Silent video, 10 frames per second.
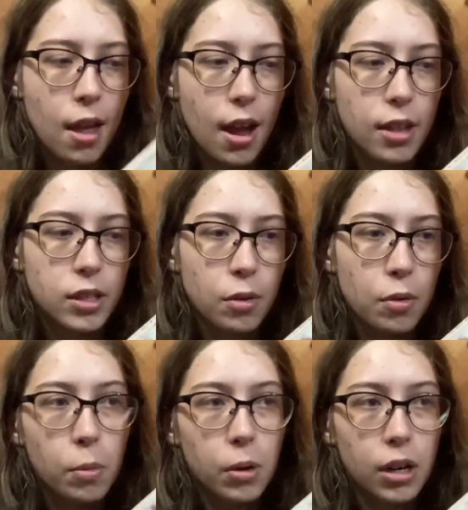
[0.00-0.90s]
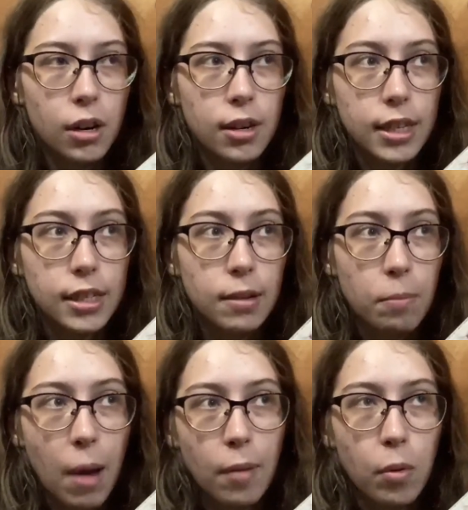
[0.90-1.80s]
And so this
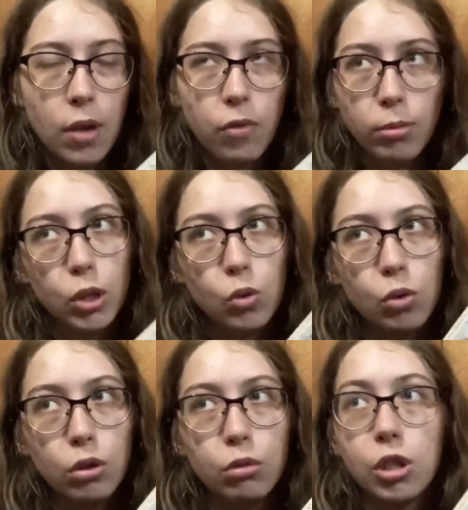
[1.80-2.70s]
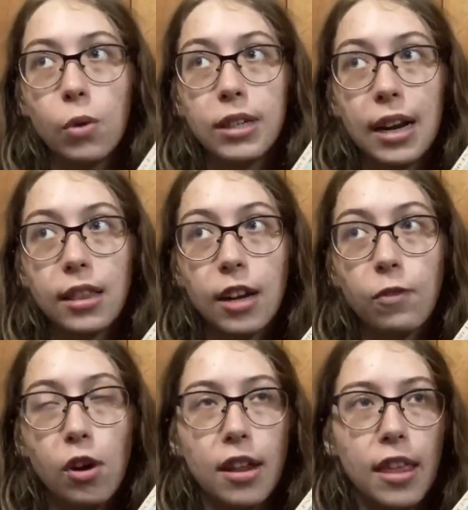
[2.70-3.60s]
bad boy from school who she always had a thing for,